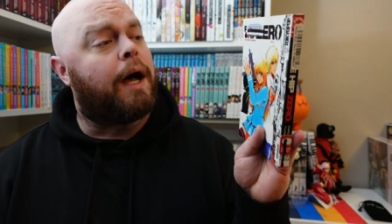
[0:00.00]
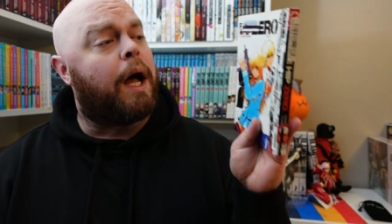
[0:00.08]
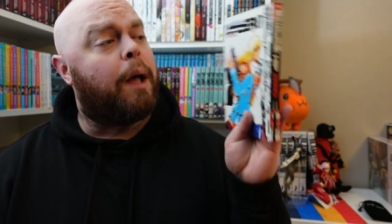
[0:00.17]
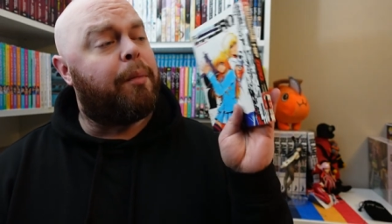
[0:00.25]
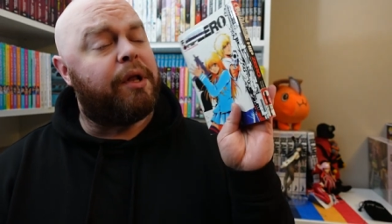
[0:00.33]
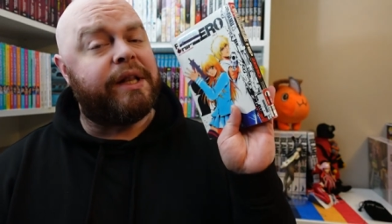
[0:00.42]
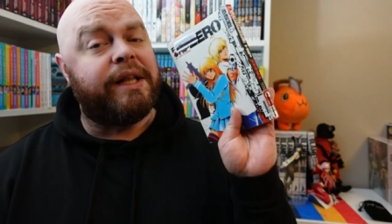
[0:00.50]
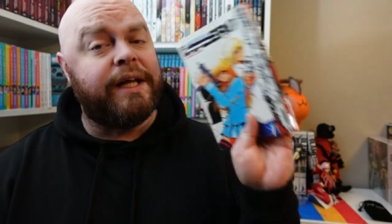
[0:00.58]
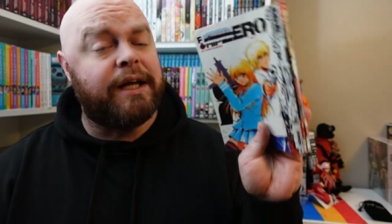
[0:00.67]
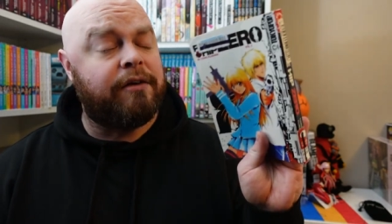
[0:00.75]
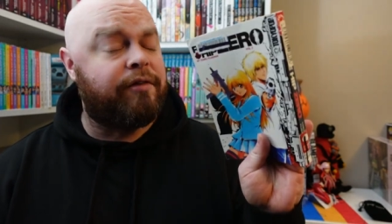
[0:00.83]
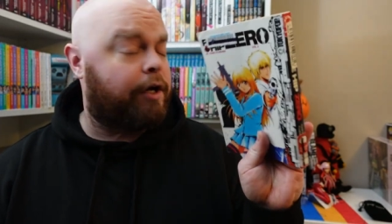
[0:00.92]
I
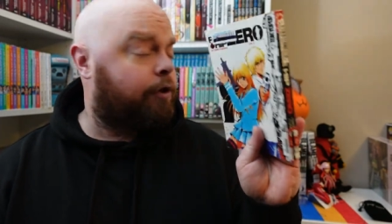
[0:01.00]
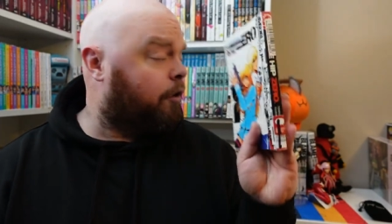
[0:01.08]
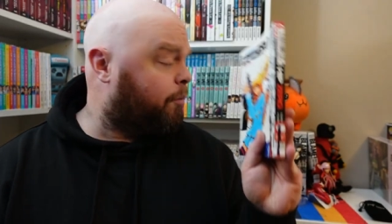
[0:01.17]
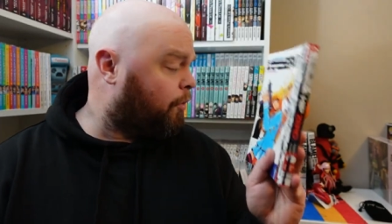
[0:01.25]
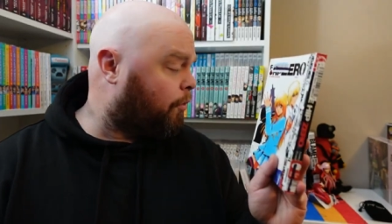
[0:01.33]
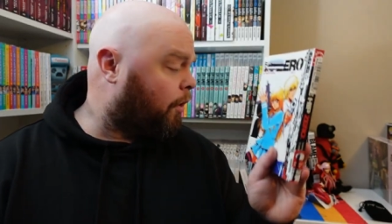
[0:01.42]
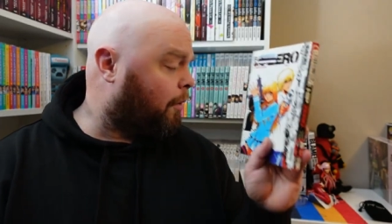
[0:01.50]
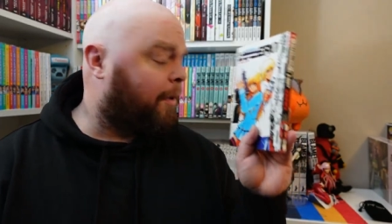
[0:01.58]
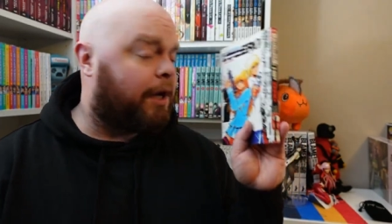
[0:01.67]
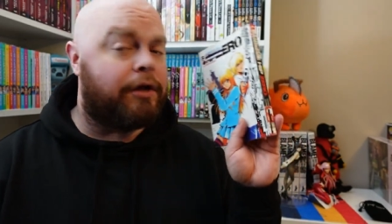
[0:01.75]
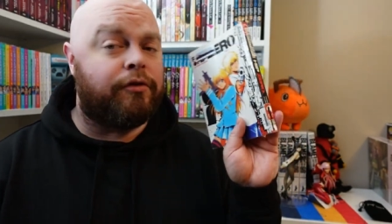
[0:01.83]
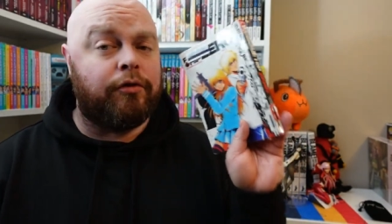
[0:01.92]
believe, I could be wrong,
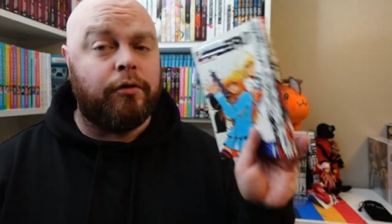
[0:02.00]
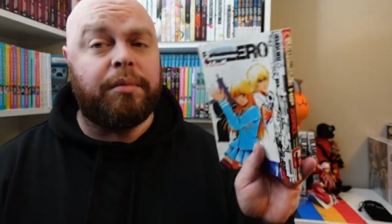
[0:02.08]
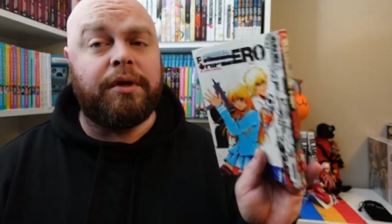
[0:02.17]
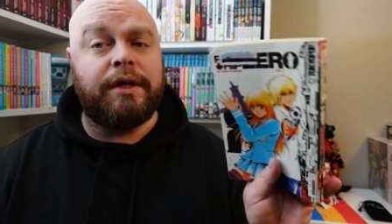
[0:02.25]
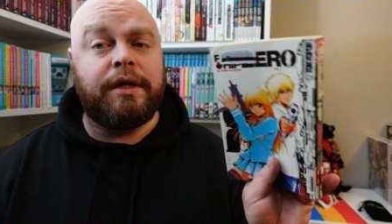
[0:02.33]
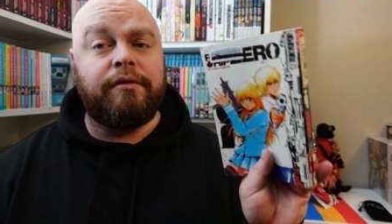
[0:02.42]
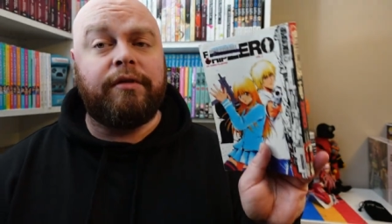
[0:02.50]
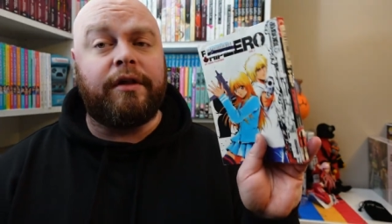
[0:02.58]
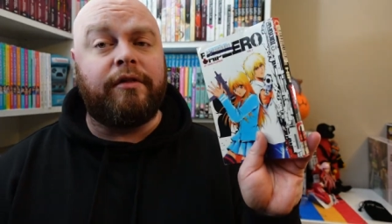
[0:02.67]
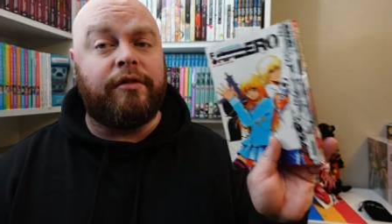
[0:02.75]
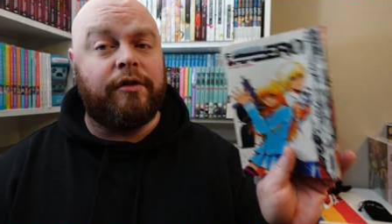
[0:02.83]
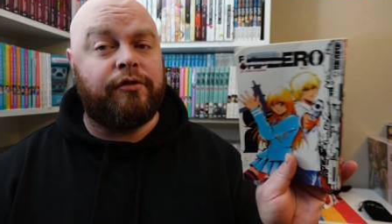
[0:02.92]
but I do believe
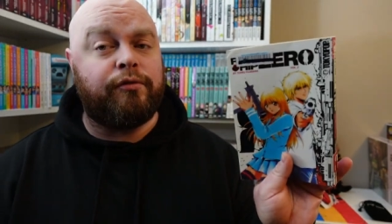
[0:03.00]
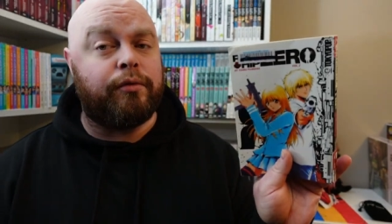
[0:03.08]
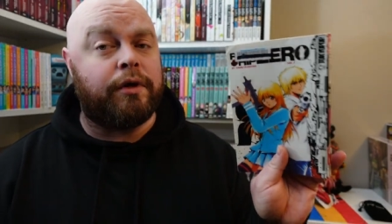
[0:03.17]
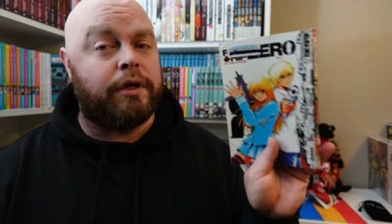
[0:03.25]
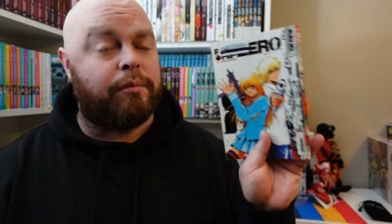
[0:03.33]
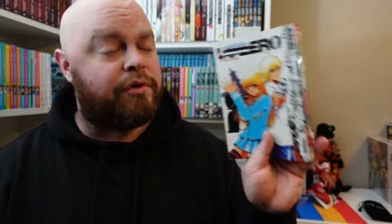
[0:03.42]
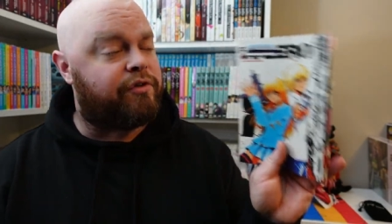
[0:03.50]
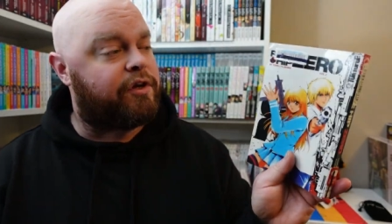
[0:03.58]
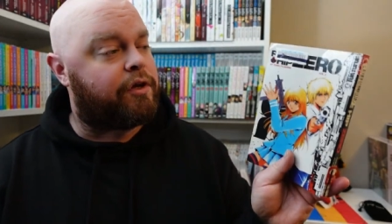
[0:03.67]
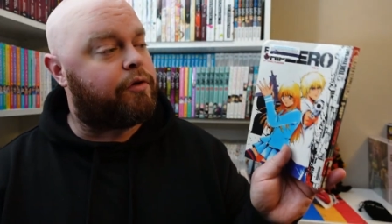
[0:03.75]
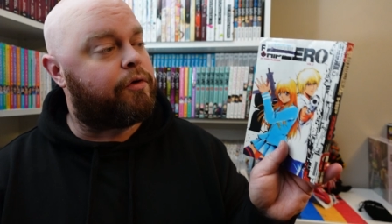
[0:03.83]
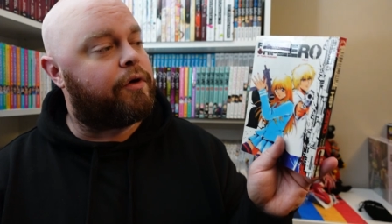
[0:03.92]
that this one in
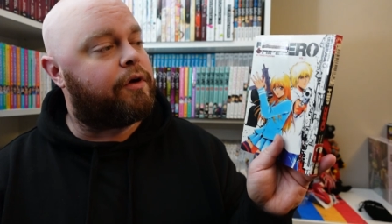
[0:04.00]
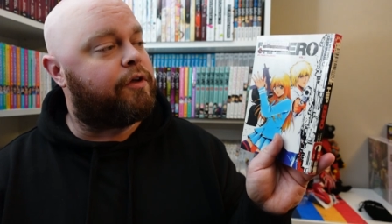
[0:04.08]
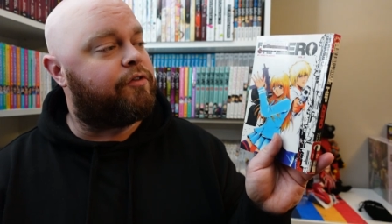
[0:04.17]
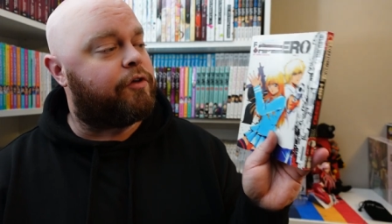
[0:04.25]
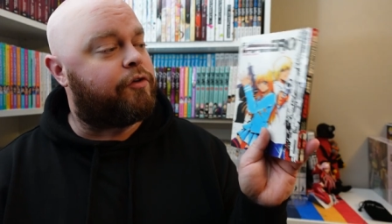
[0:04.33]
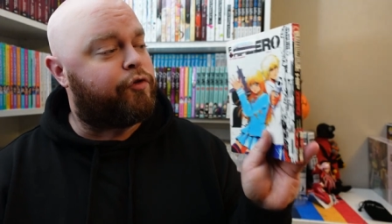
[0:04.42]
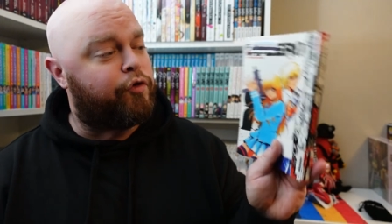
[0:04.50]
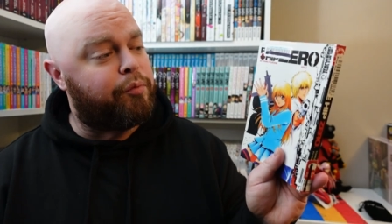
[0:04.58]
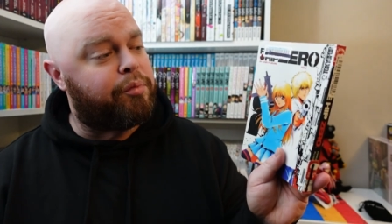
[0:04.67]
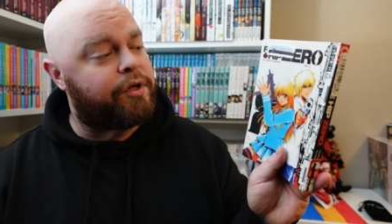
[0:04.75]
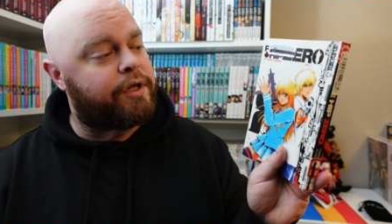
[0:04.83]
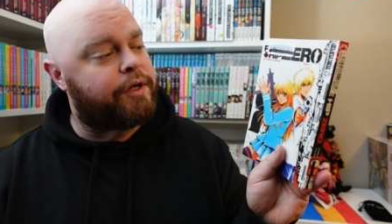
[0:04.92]
particular is a
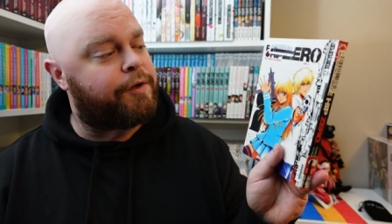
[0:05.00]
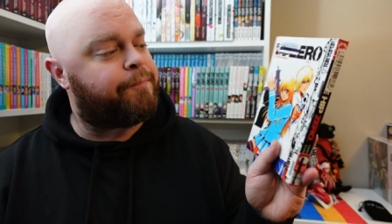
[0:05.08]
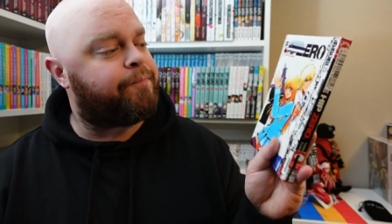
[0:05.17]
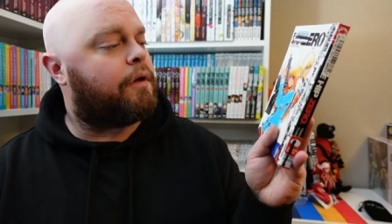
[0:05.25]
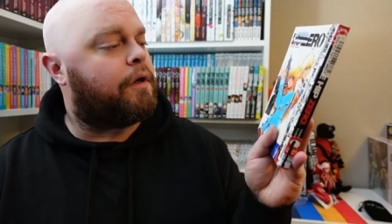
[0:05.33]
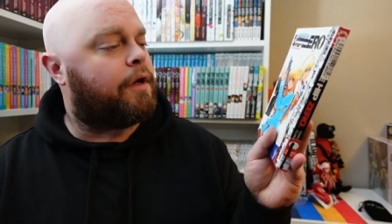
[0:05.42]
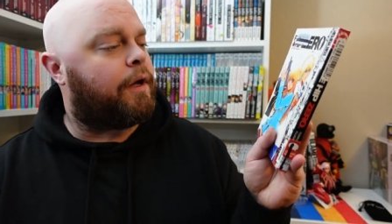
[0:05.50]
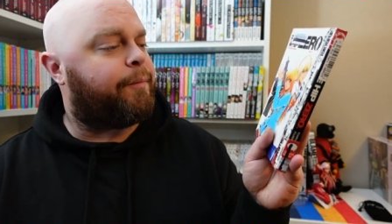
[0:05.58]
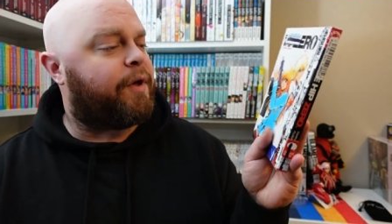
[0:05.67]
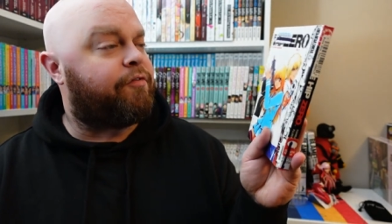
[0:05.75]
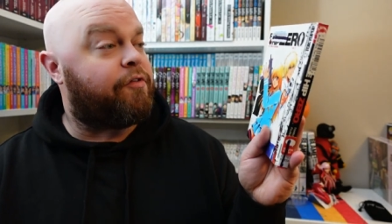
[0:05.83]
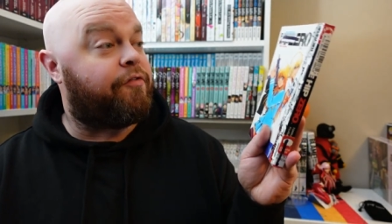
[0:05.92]
duplicate. I'm
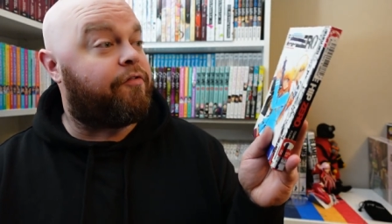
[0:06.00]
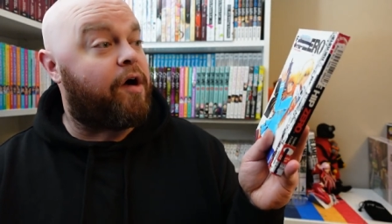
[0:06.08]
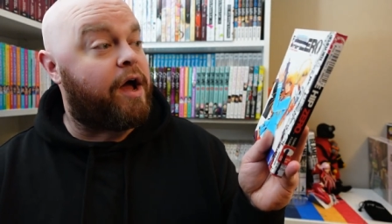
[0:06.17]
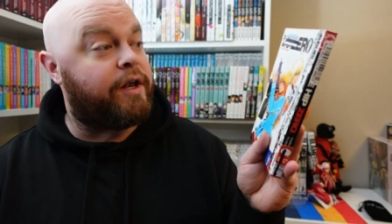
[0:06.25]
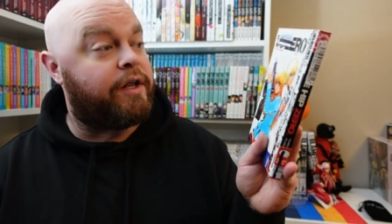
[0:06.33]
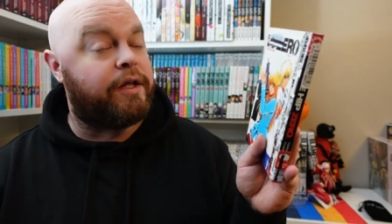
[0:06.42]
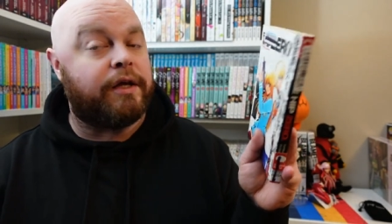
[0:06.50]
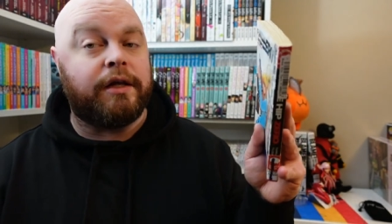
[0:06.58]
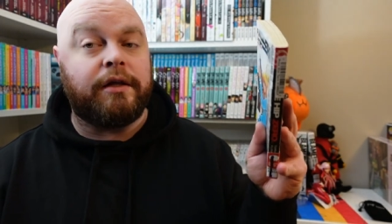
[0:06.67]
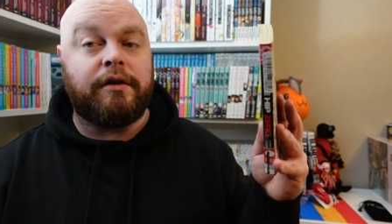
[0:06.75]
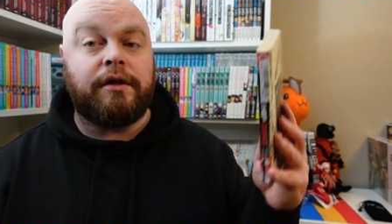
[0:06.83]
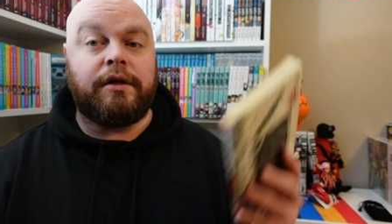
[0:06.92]
gonna have to find it
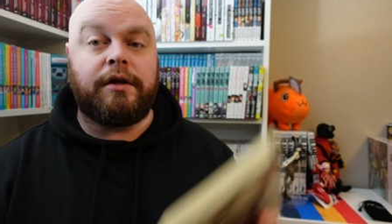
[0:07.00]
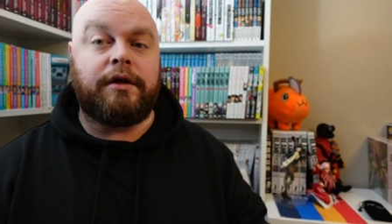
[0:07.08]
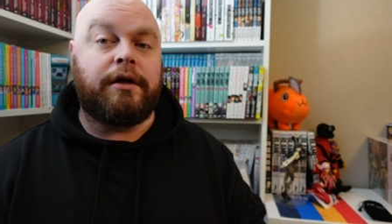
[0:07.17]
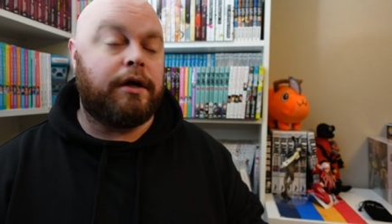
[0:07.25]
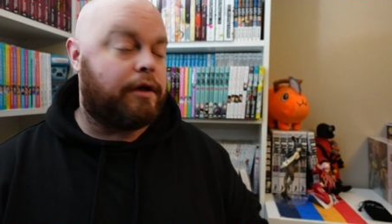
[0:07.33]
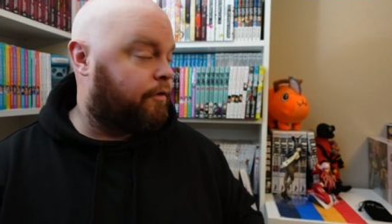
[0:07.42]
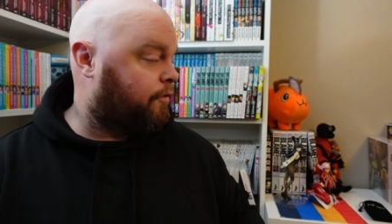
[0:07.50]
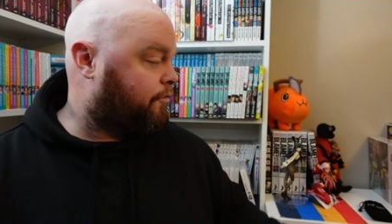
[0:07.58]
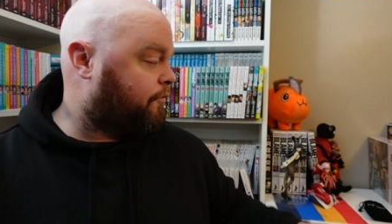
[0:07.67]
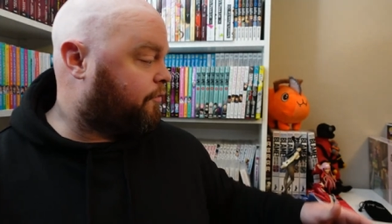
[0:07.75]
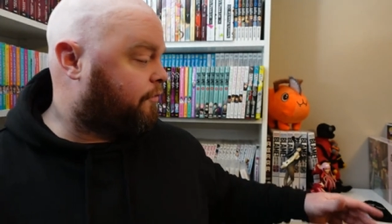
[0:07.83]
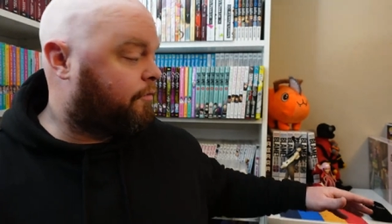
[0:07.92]
in the kind of
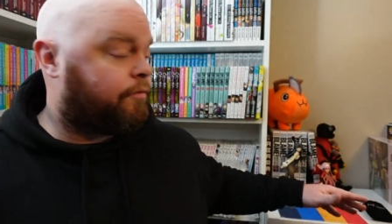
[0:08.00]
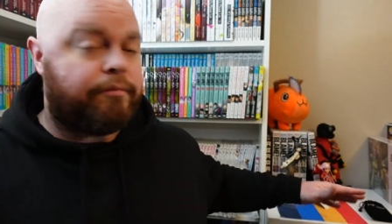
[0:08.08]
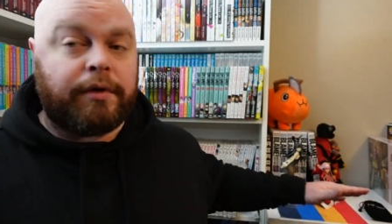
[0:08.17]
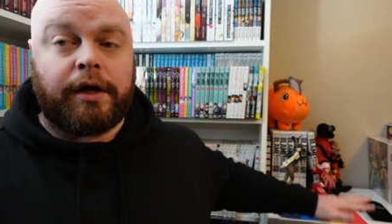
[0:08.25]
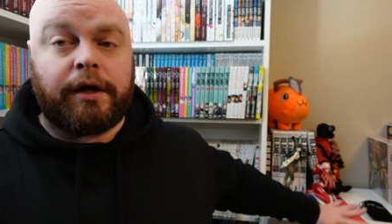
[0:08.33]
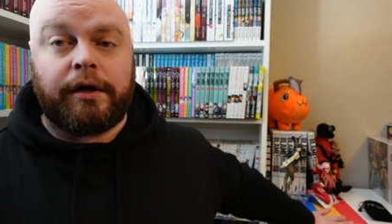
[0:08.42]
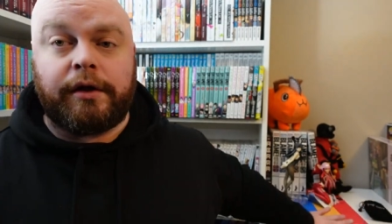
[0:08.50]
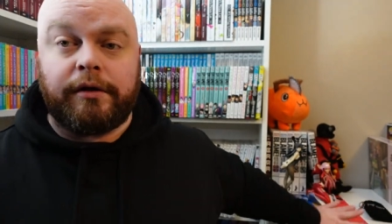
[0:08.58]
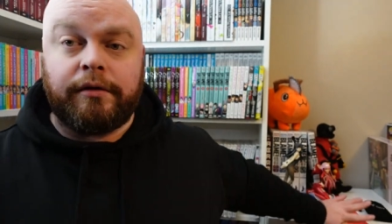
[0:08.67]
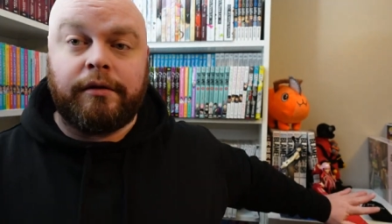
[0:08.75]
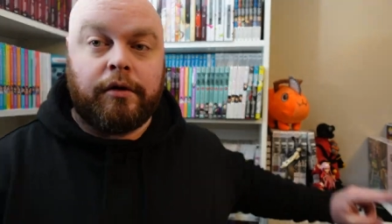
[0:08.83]
my